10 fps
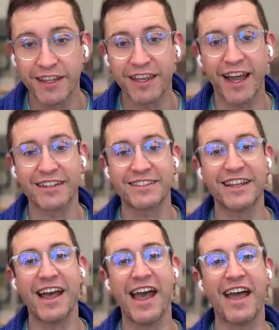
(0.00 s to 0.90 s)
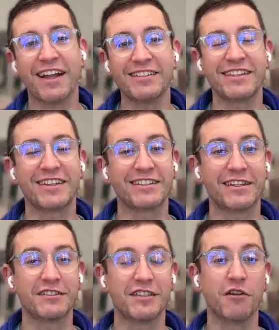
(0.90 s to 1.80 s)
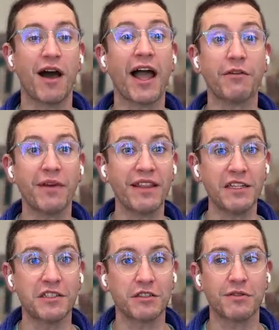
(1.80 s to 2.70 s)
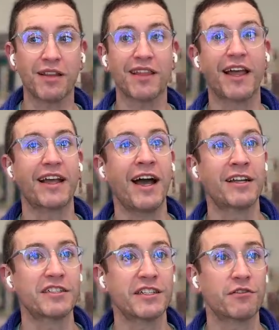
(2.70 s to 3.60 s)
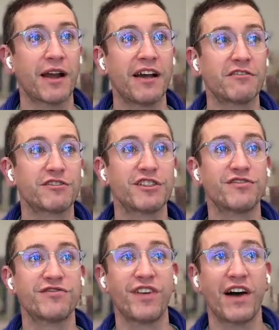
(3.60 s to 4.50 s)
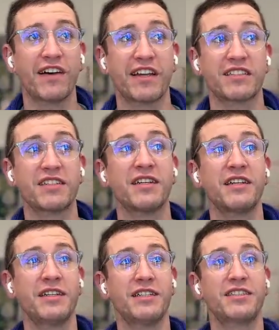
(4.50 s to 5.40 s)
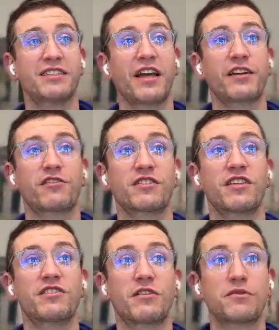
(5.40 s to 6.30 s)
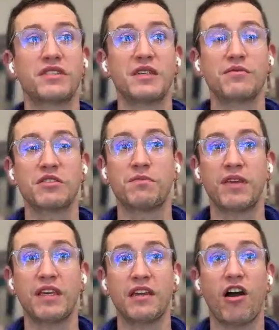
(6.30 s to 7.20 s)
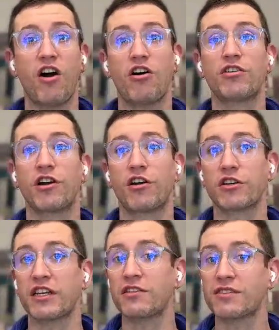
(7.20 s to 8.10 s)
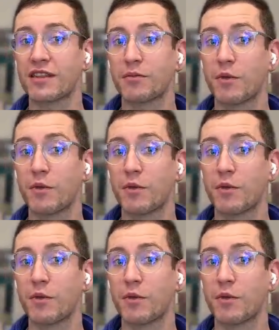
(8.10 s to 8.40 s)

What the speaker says: Yes, excellent. So I really do like hunting around to find designers that don't seem to be on our needles at